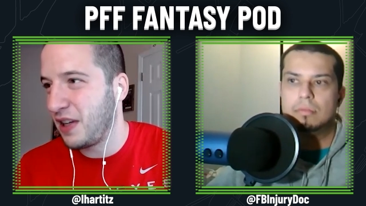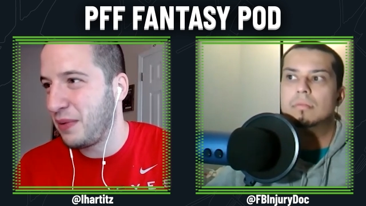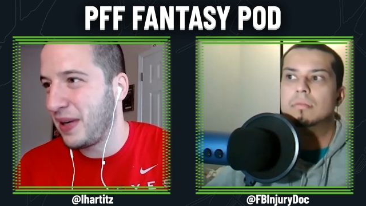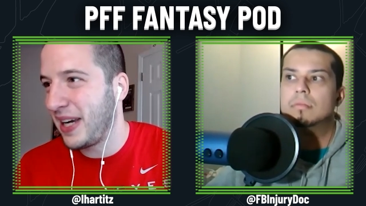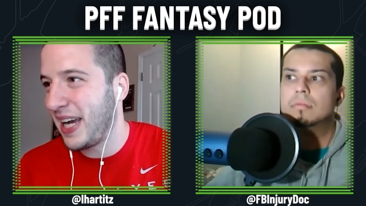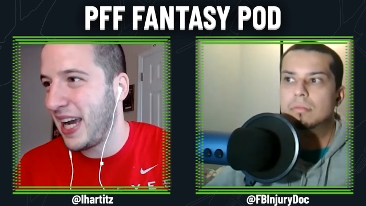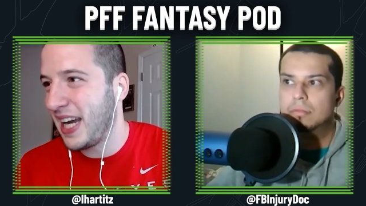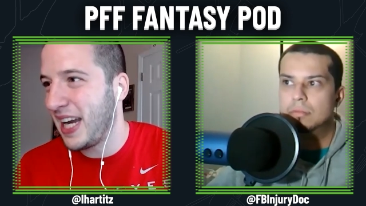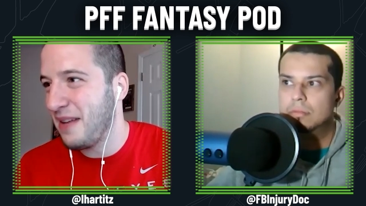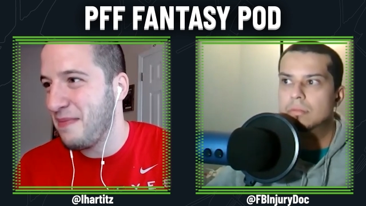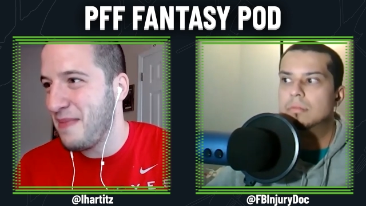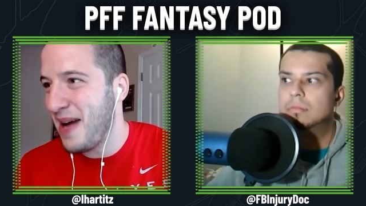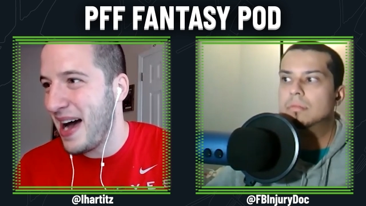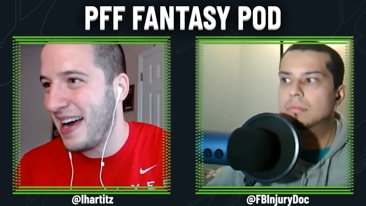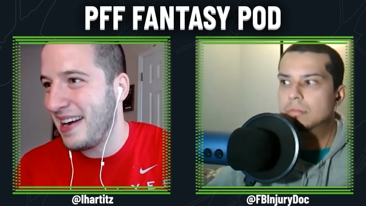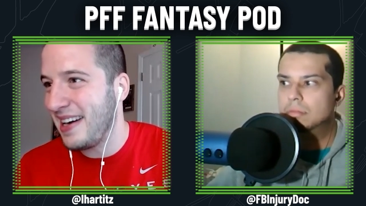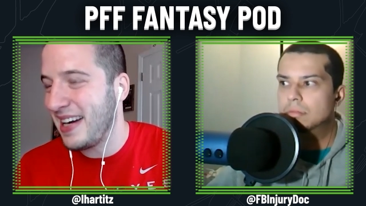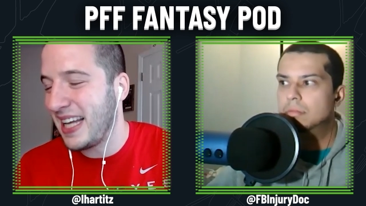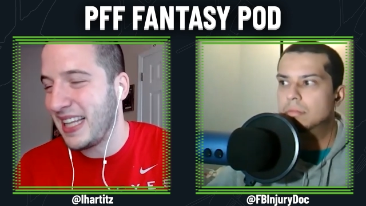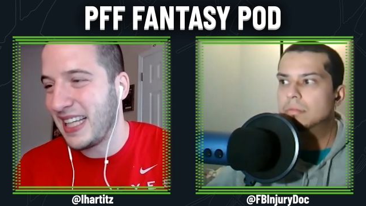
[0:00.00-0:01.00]
Speaker 1: like we can in
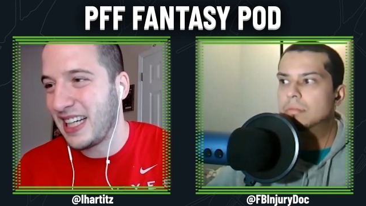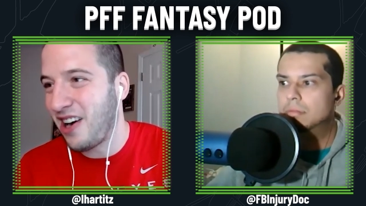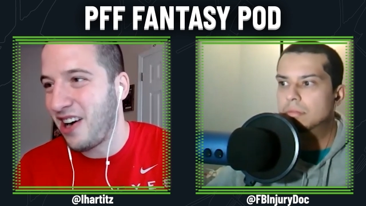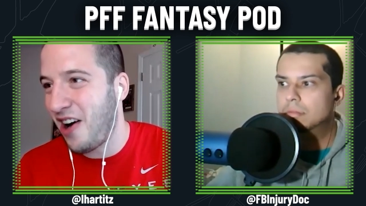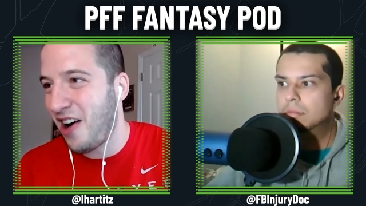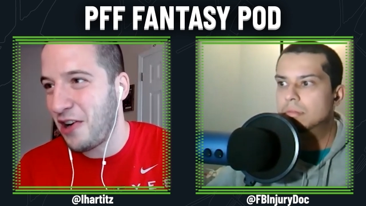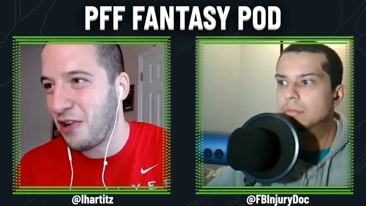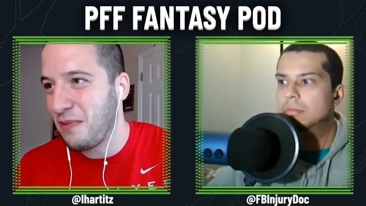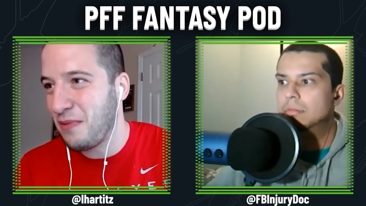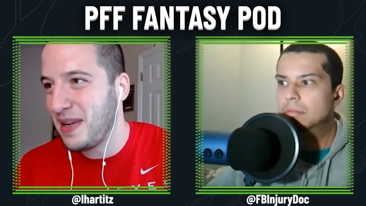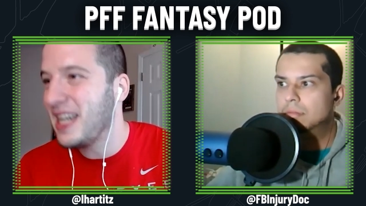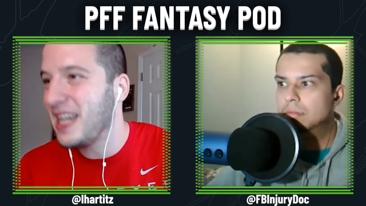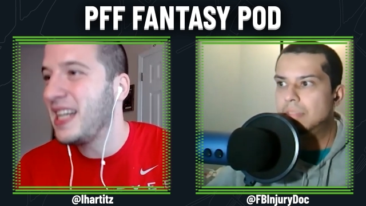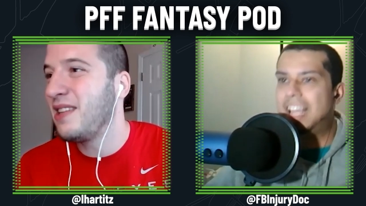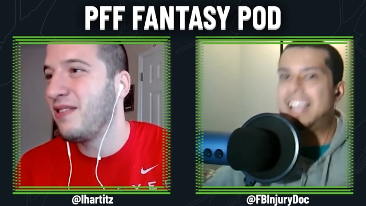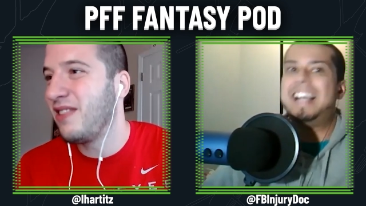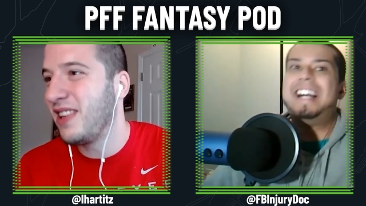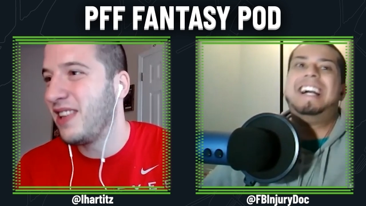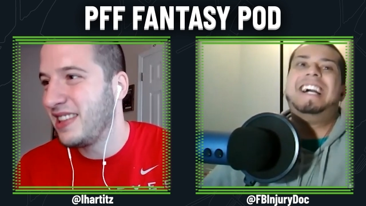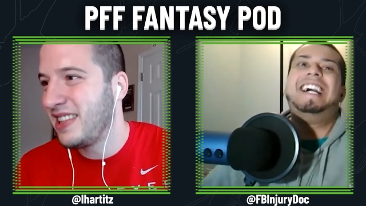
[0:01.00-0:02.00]
Madden, I think Conner would be
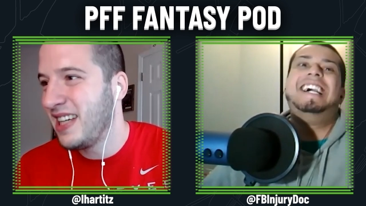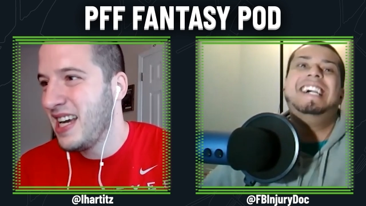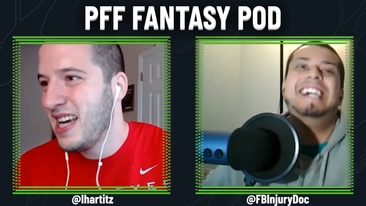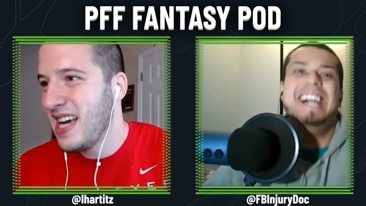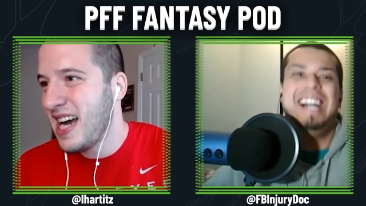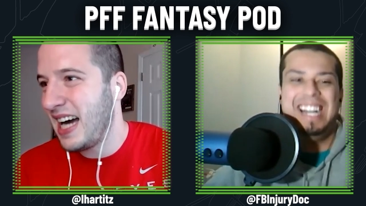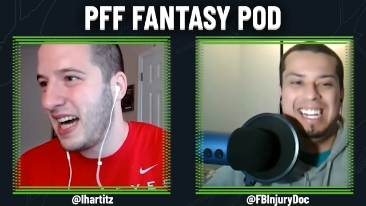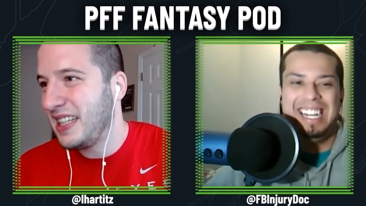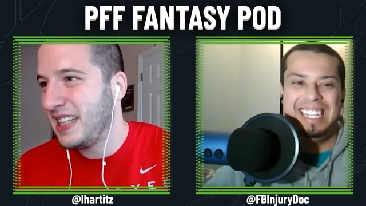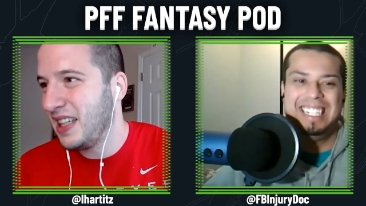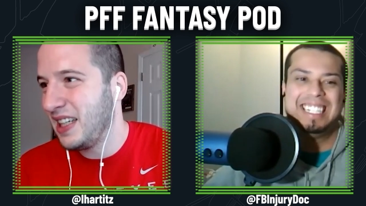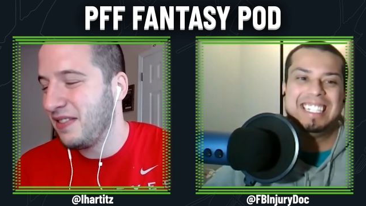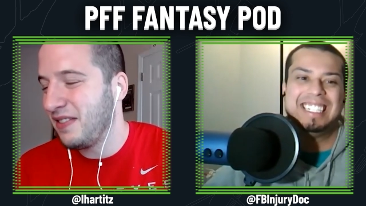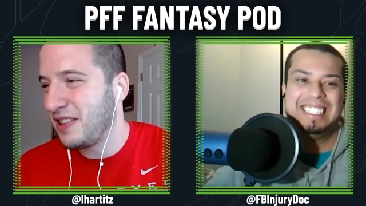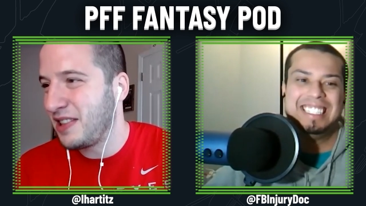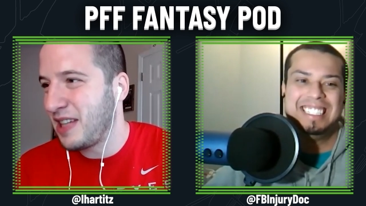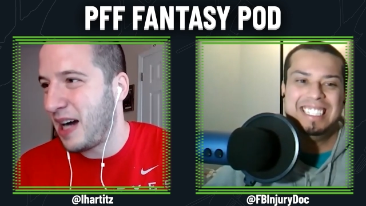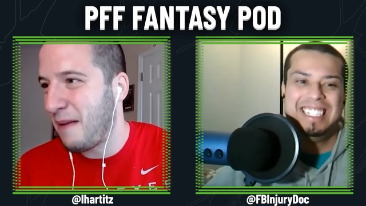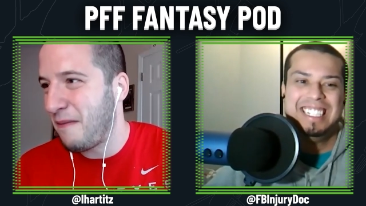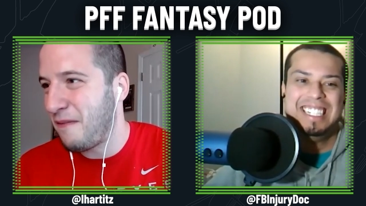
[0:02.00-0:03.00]
anyone's idea of a
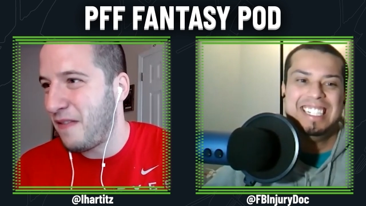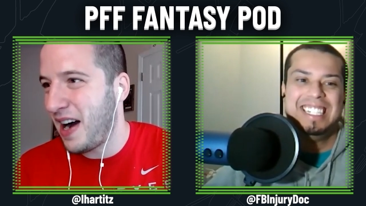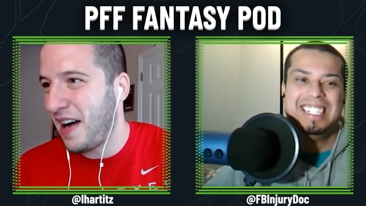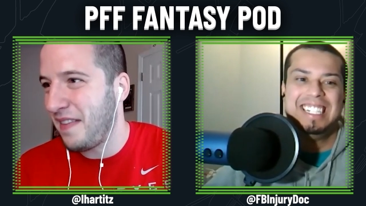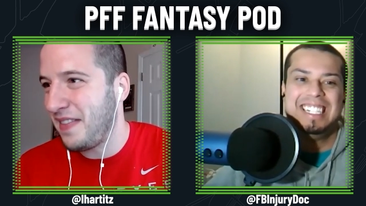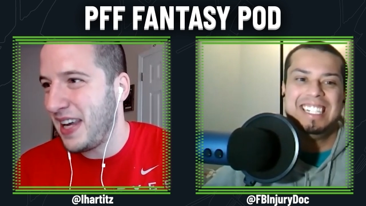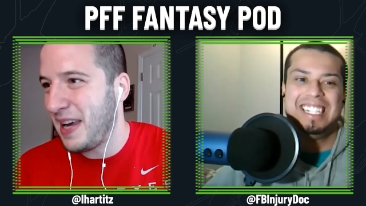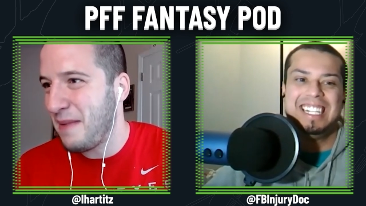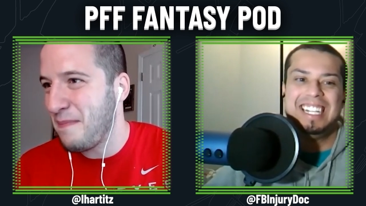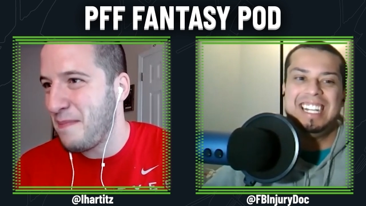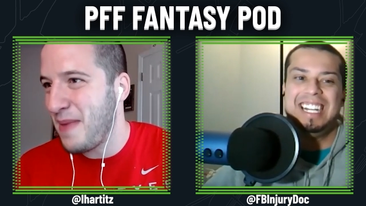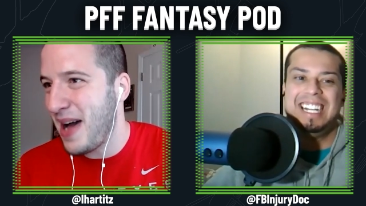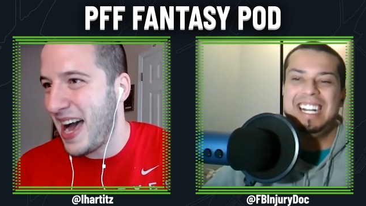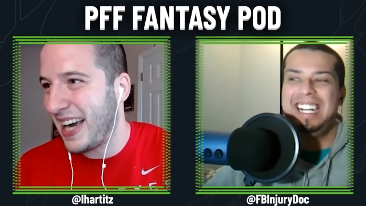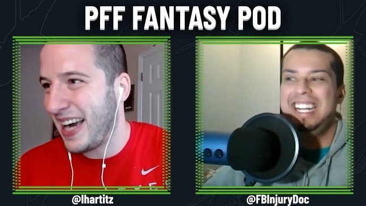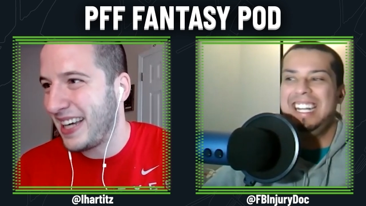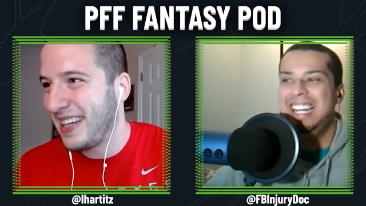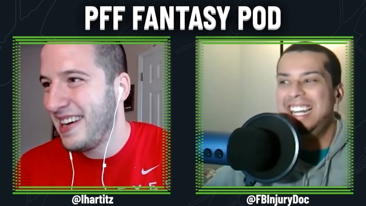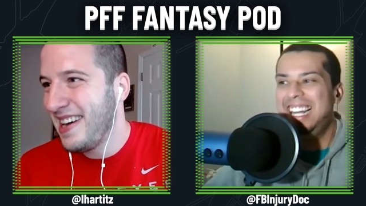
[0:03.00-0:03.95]
top five day back.